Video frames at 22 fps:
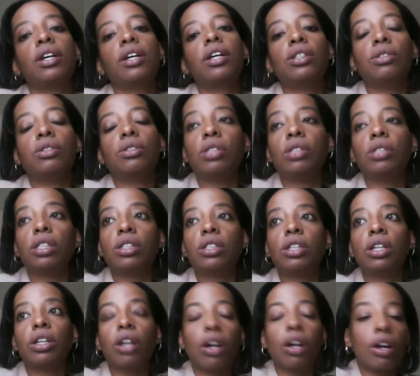Use it to
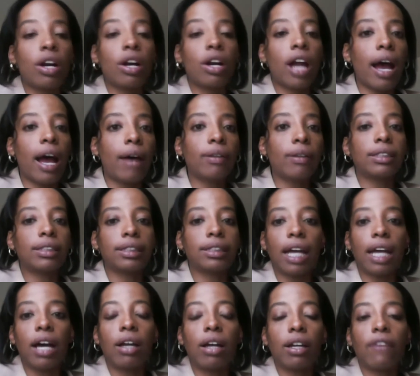learn how to sell.